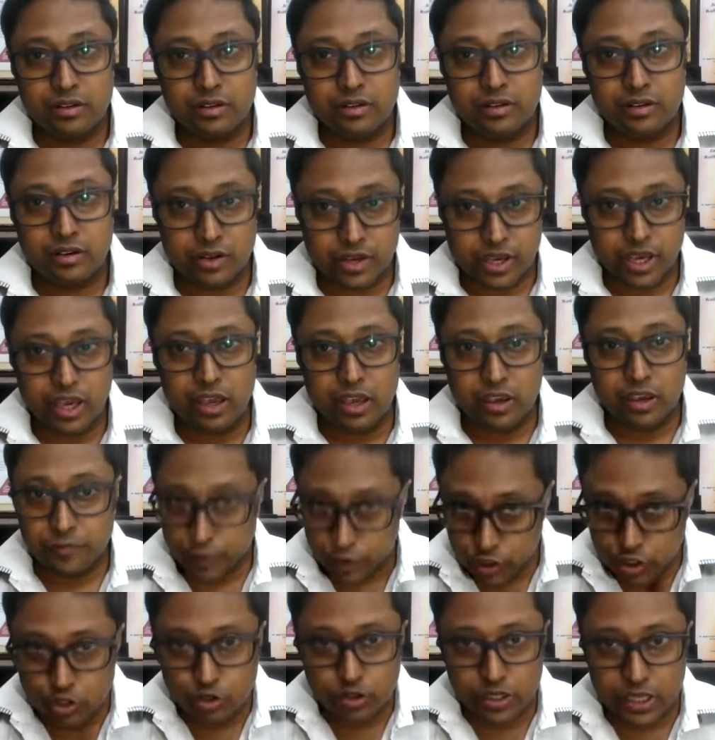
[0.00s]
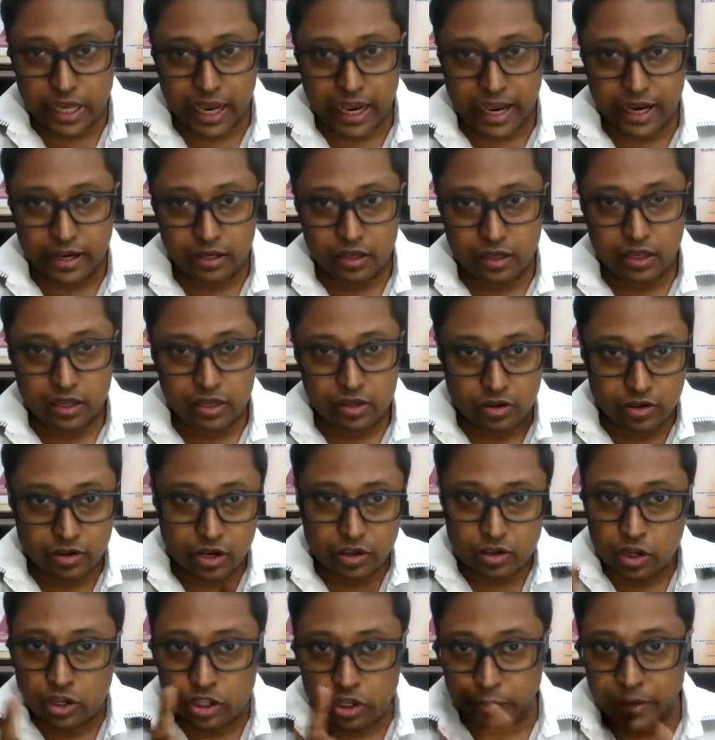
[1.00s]
Okay, if you do that, you're
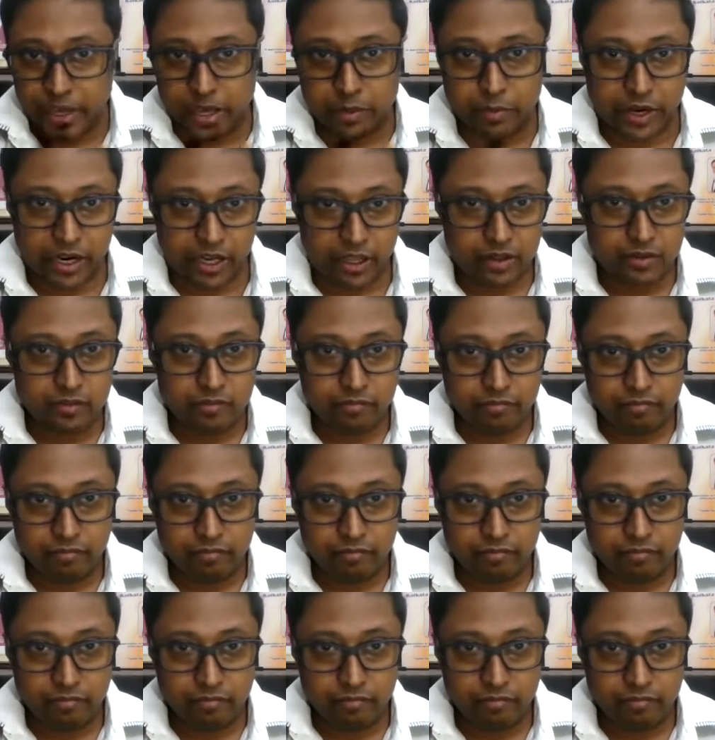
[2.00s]
not going to make money.